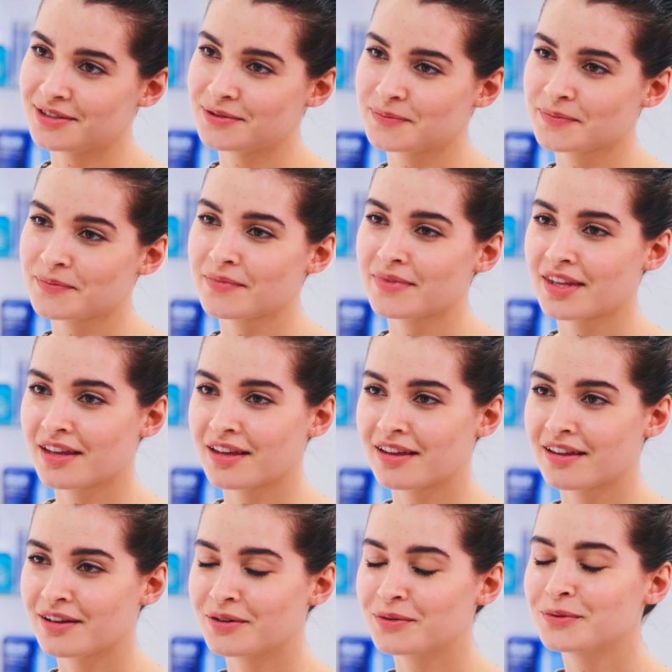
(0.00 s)
and while
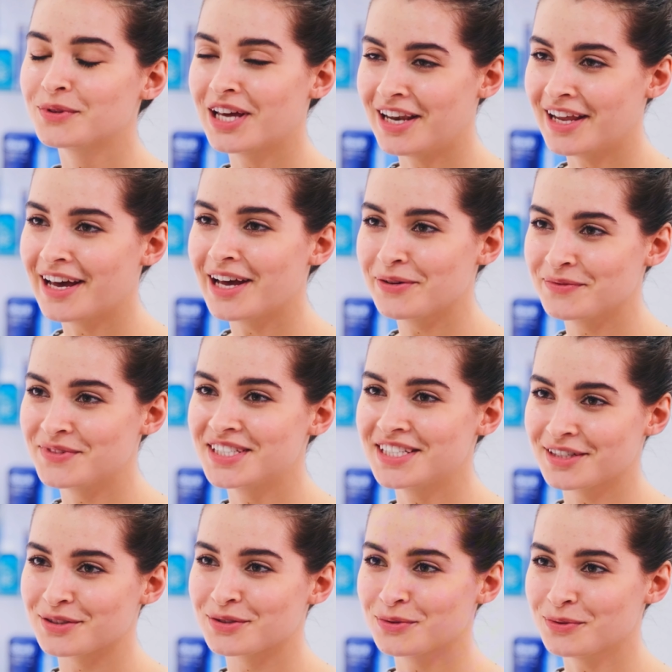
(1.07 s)
making sure
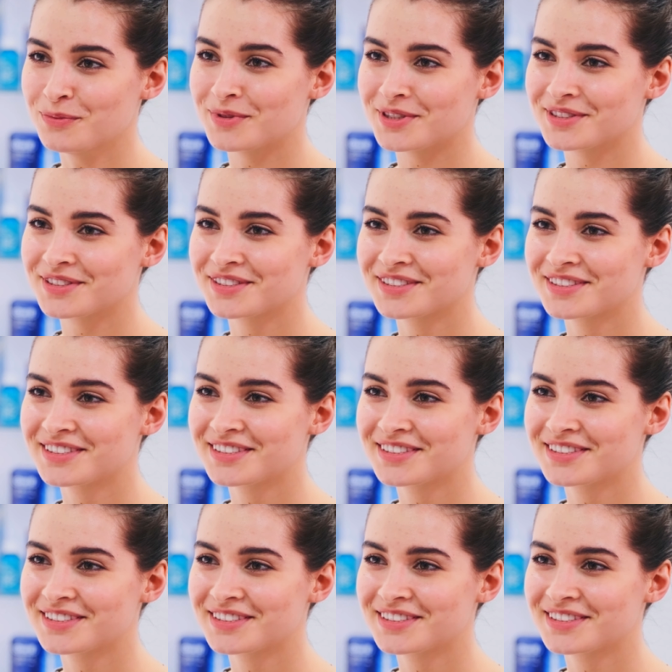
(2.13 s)
the message